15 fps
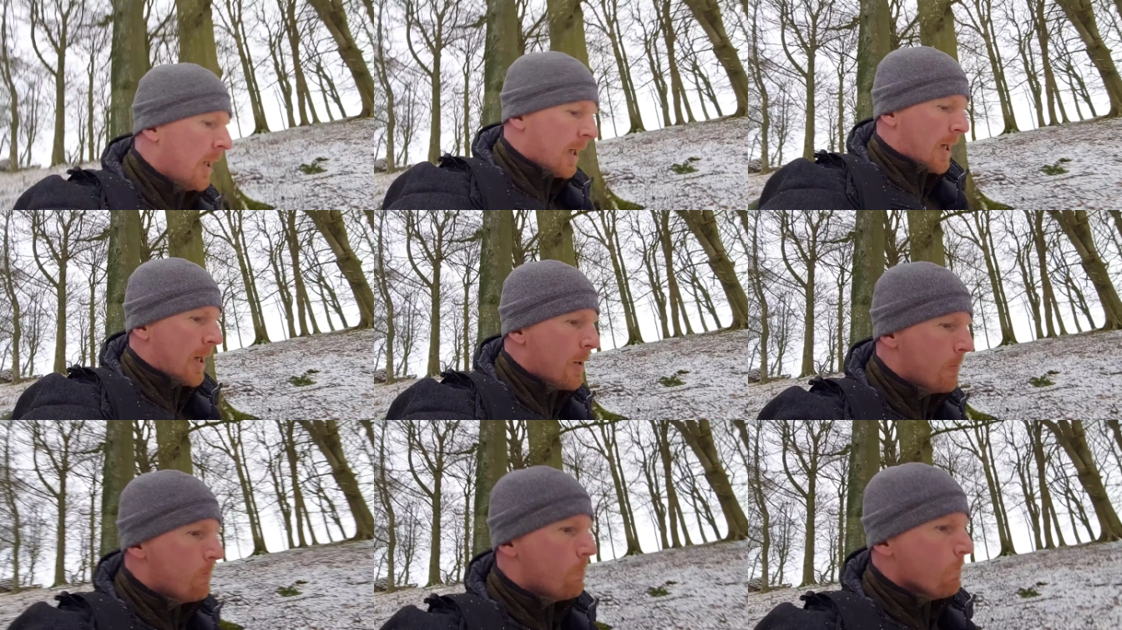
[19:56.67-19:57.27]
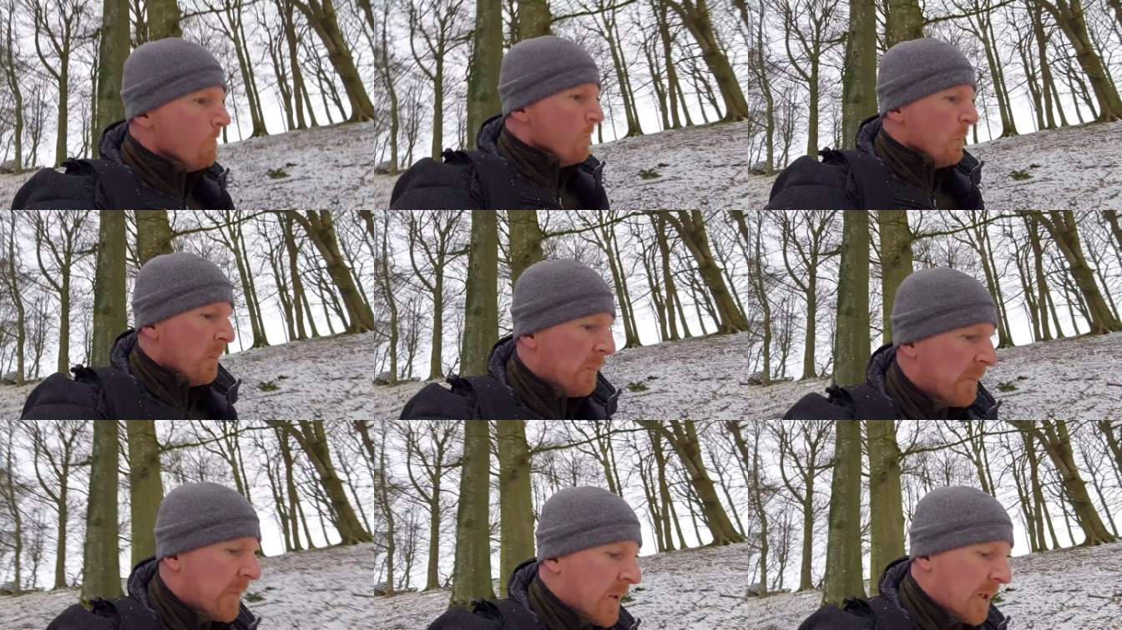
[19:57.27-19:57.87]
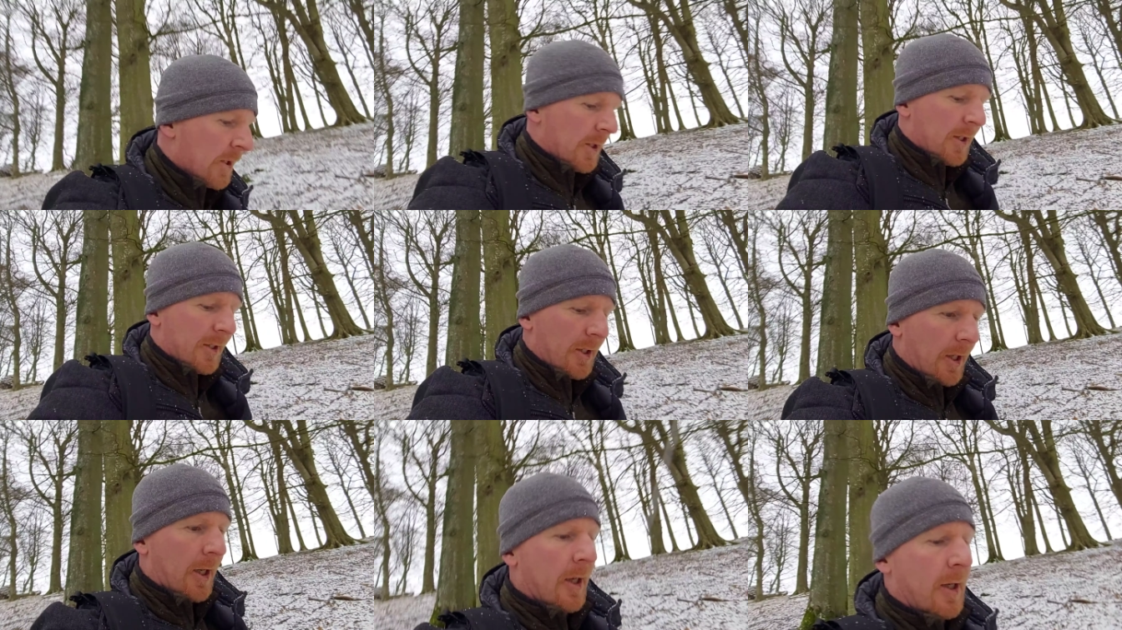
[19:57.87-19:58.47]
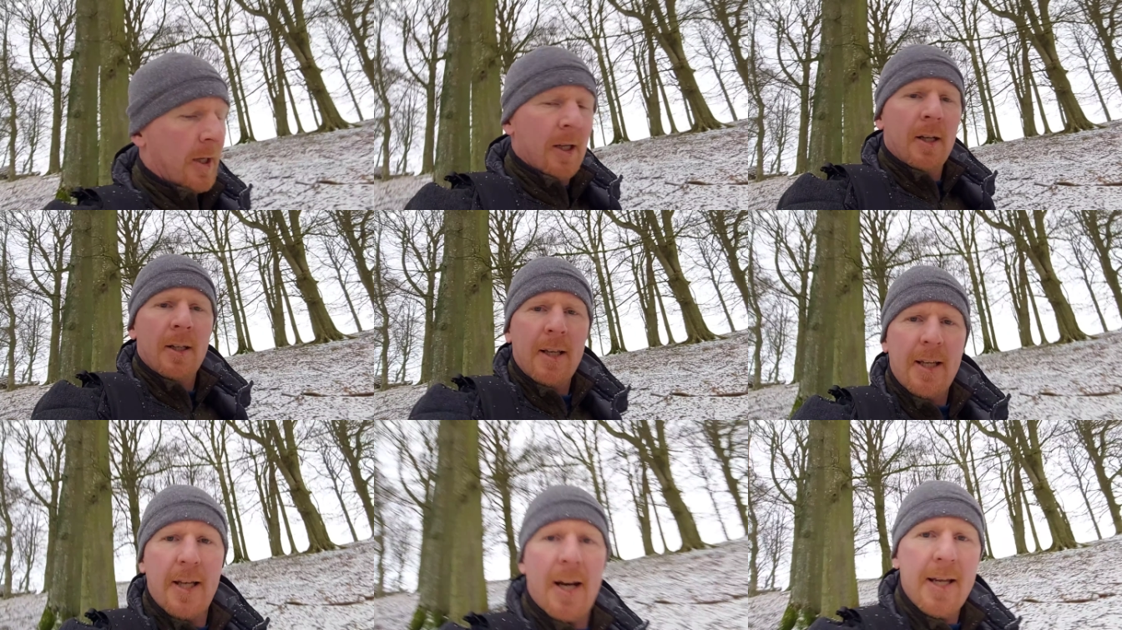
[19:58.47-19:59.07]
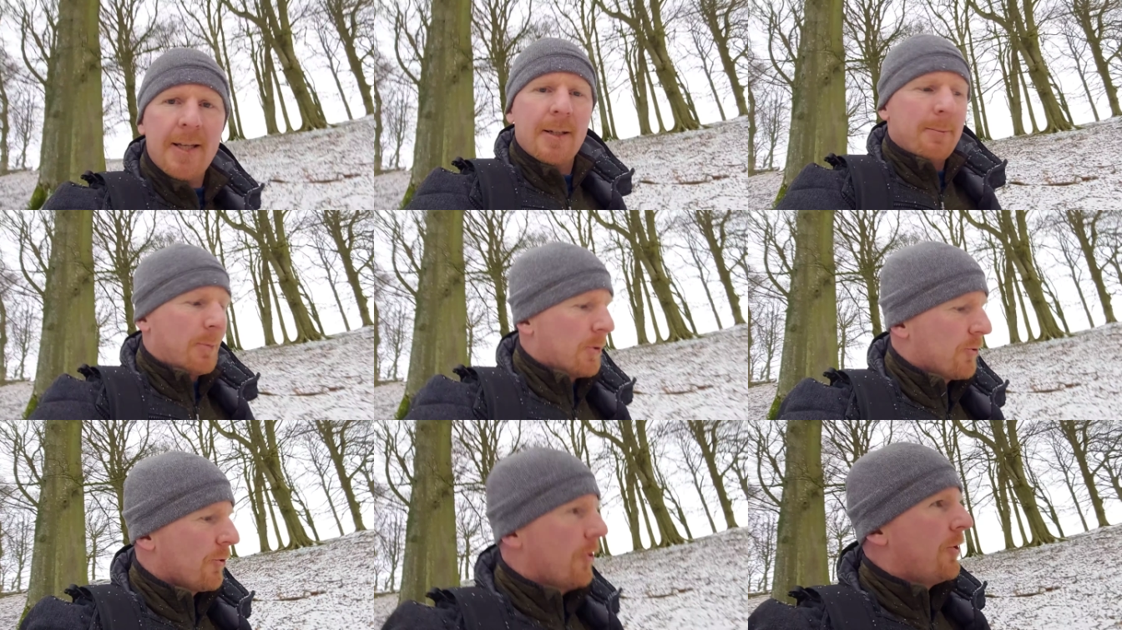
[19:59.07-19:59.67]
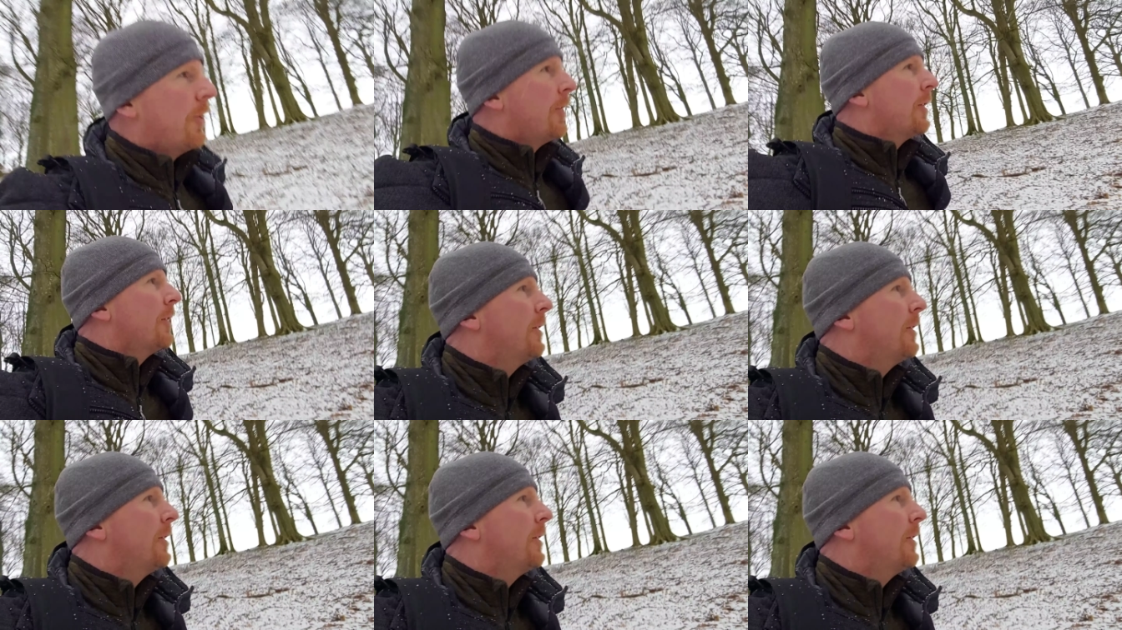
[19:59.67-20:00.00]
aye get your get your hiking boots on.